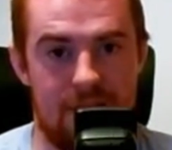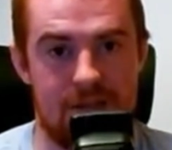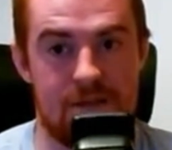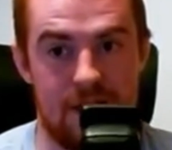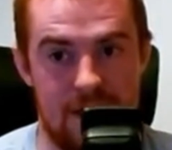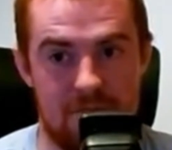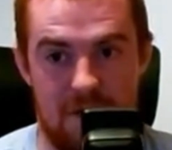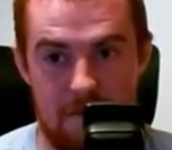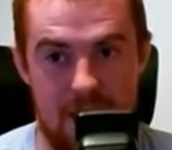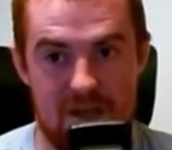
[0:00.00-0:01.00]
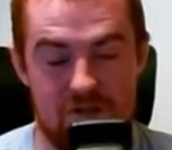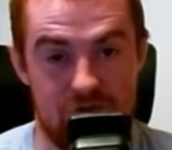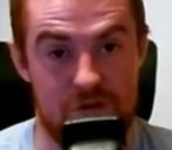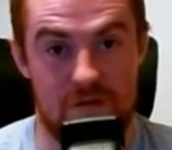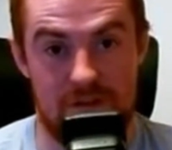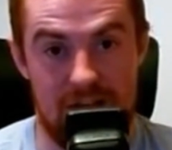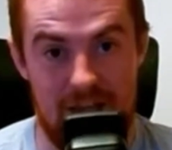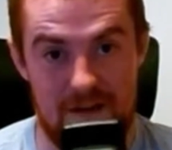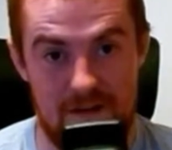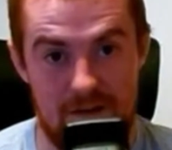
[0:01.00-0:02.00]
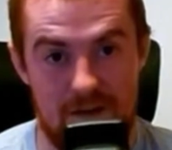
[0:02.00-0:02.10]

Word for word: this is my best result to date.